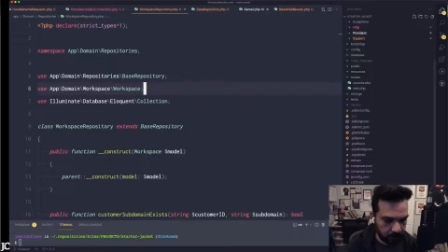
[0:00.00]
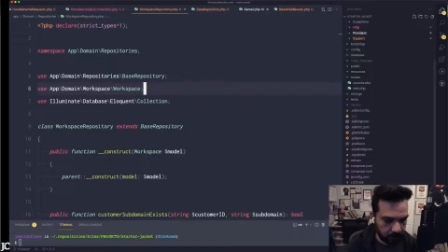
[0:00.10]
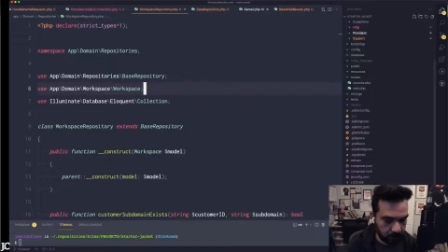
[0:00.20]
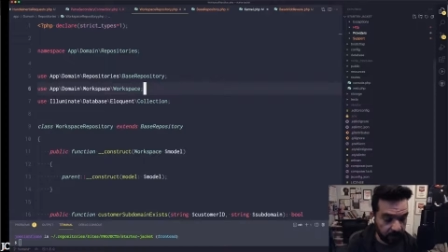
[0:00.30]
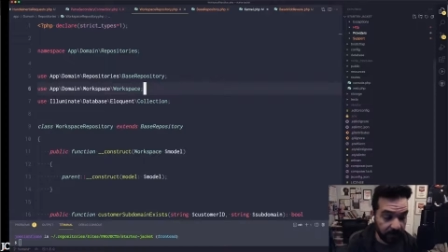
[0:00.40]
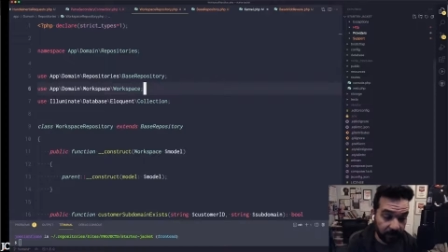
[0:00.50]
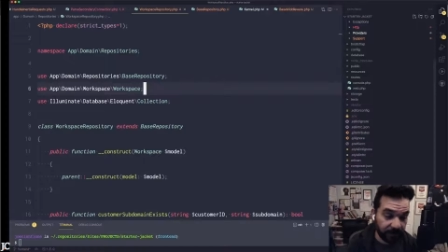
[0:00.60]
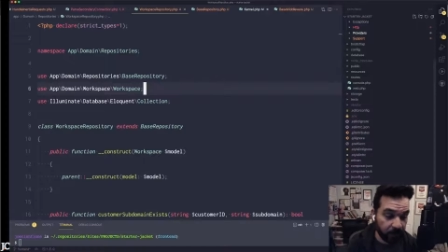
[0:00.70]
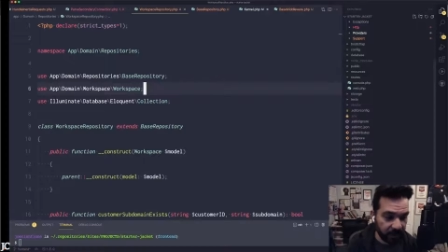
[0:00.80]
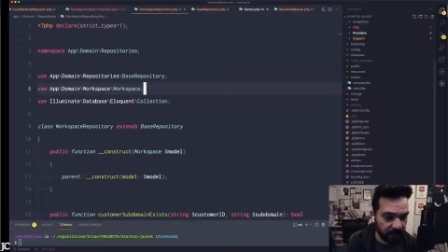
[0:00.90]
I have a
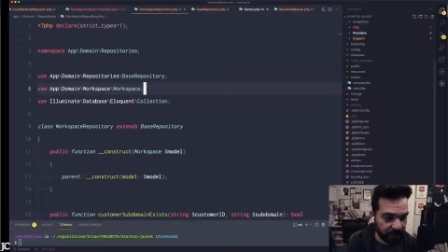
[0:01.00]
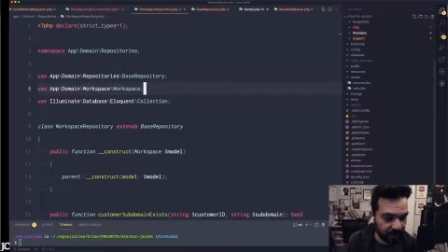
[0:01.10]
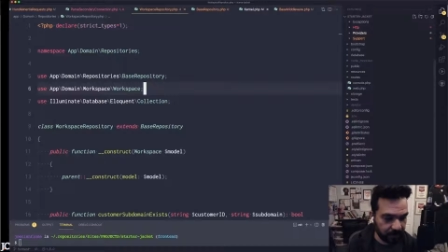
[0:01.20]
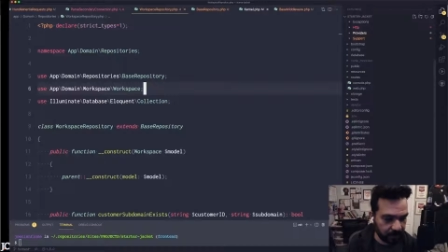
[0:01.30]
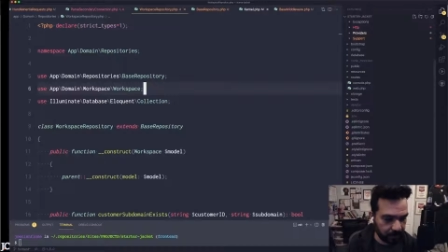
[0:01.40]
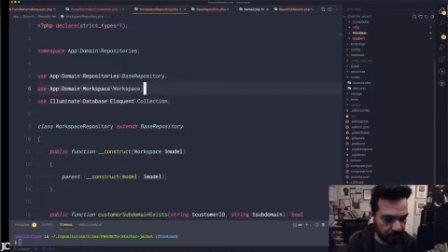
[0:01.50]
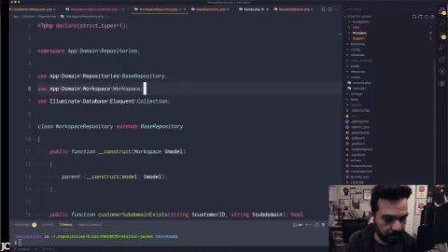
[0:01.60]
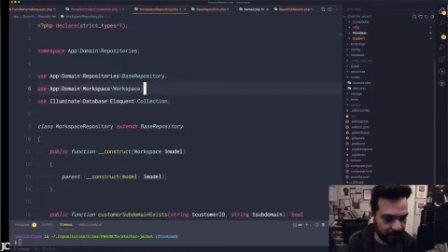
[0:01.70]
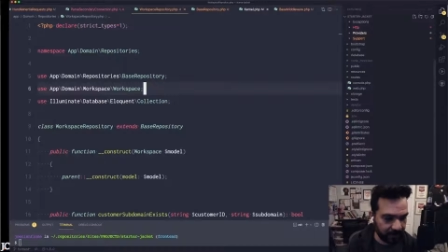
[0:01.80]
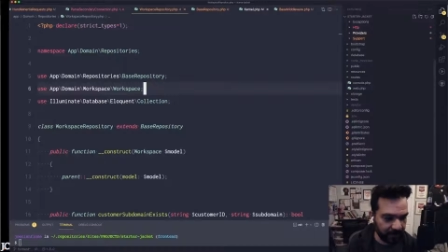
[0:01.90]
PHP thing in here.
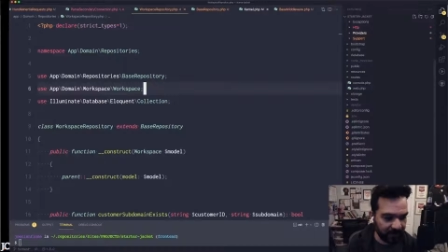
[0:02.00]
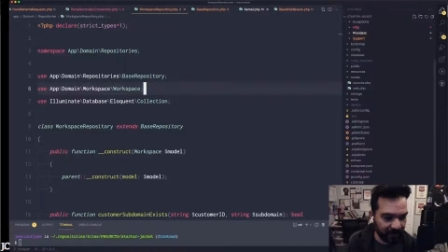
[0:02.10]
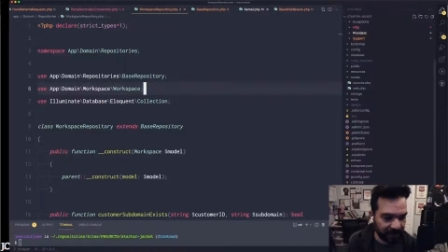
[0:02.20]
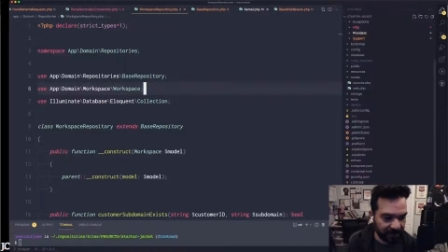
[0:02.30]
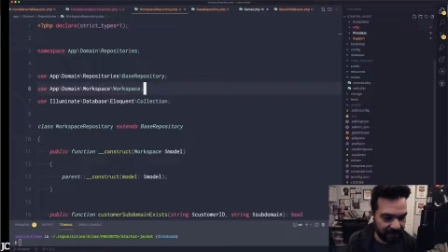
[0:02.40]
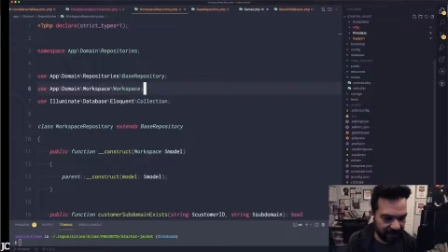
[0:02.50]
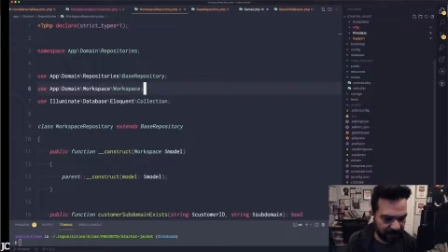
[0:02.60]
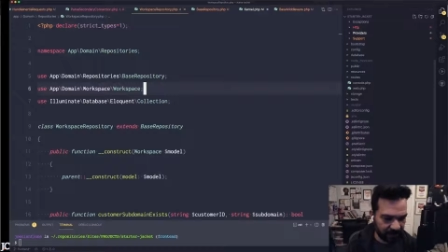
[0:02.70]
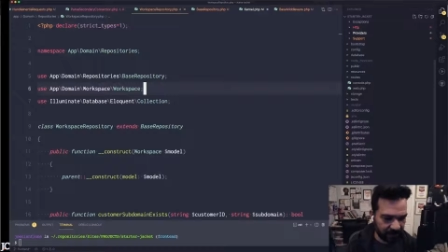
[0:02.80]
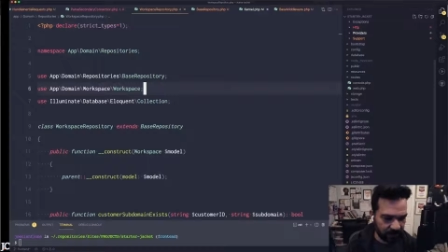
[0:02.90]
The CS
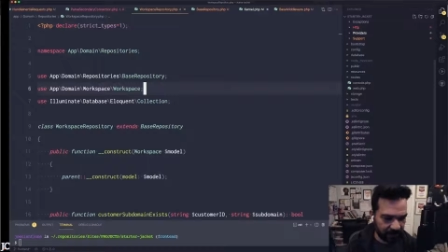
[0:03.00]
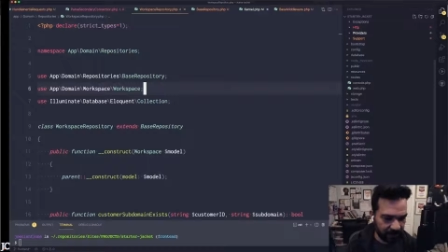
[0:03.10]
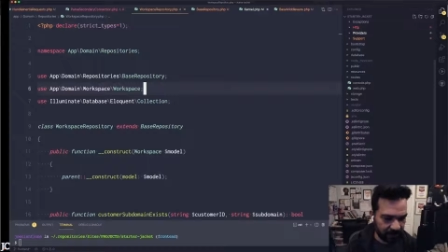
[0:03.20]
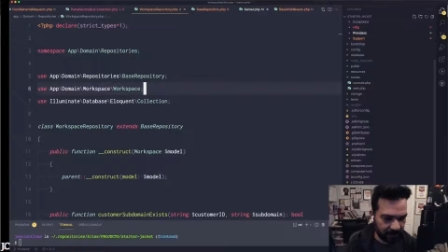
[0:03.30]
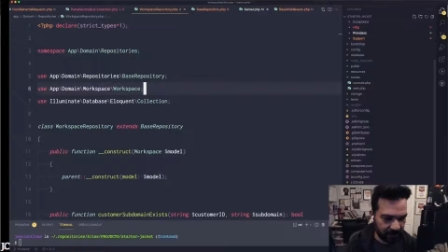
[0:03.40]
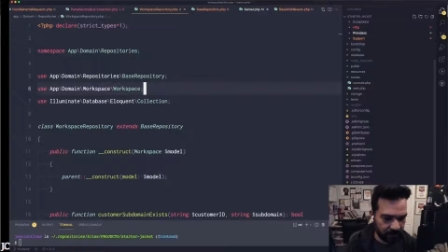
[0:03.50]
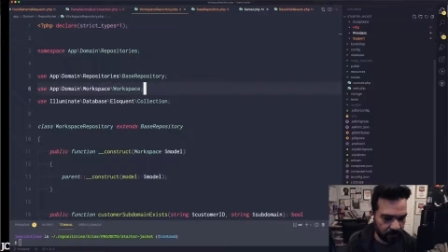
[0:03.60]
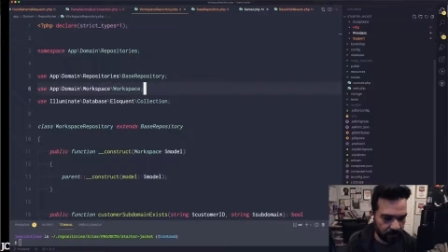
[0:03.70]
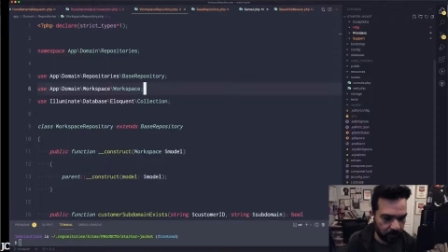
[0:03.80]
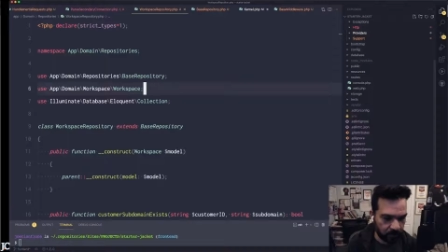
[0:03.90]
Fixer, I think, is
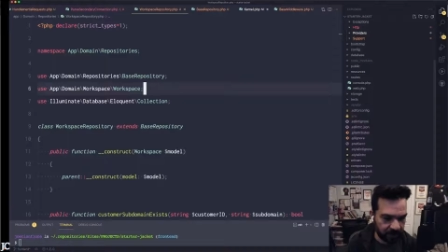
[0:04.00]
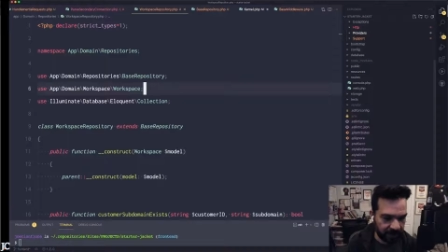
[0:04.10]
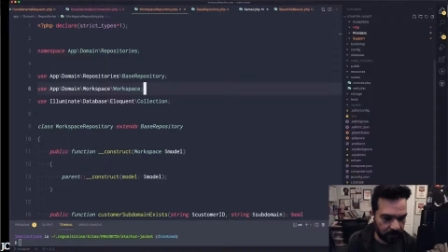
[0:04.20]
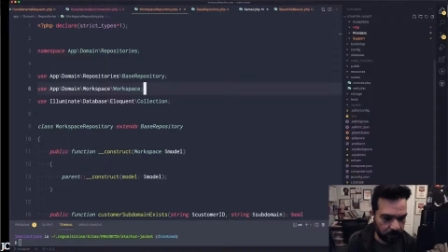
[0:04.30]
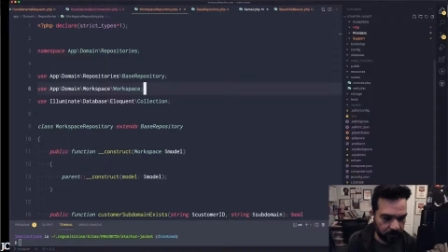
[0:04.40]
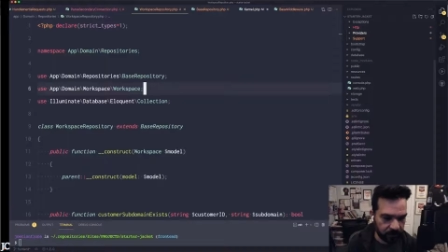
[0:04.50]
doing most of that work.